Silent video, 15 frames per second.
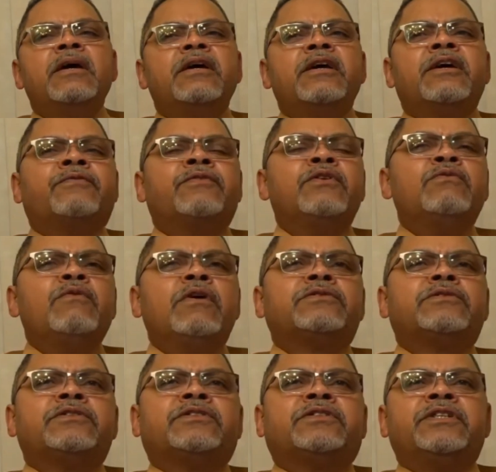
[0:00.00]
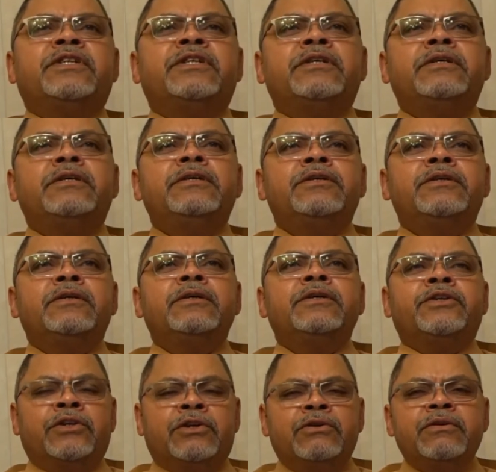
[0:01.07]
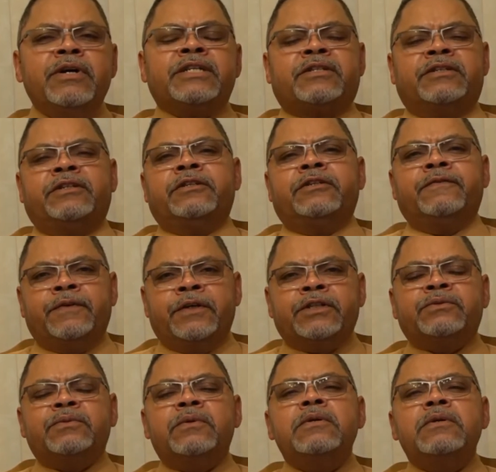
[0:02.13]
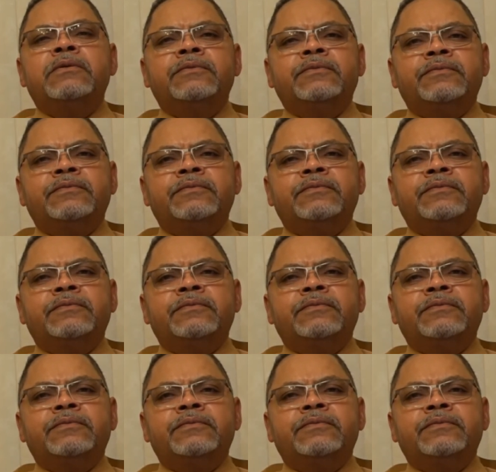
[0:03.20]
If you want to see you as an individual